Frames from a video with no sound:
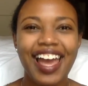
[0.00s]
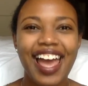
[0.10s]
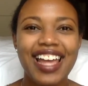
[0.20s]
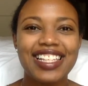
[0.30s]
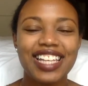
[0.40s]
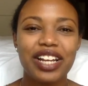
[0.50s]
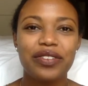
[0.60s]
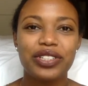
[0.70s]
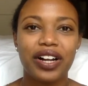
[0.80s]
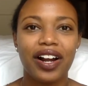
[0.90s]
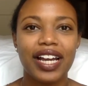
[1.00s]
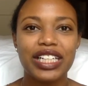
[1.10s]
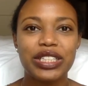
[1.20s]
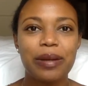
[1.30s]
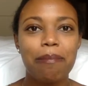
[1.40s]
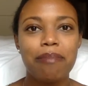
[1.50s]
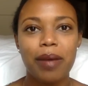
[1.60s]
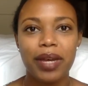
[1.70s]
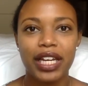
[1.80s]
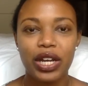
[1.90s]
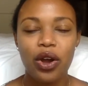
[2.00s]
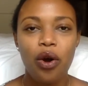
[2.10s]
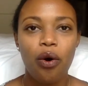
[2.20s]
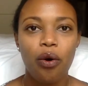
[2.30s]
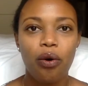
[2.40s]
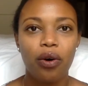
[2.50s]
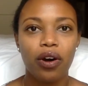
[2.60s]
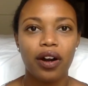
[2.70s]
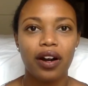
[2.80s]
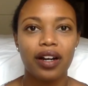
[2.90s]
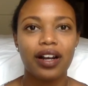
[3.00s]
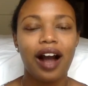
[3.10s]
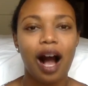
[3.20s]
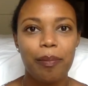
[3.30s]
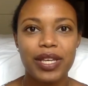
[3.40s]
instead of trying to mimic or copy